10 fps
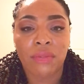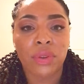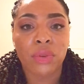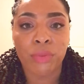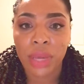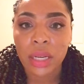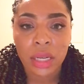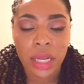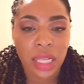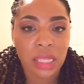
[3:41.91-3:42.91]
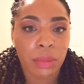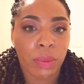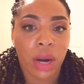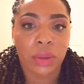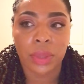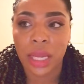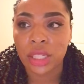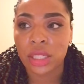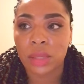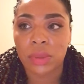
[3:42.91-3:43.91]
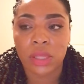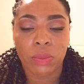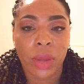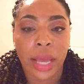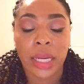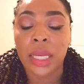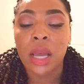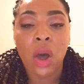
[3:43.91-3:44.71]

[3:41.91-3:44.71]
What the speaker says: If you've been in an intimate partner relationship with somebody,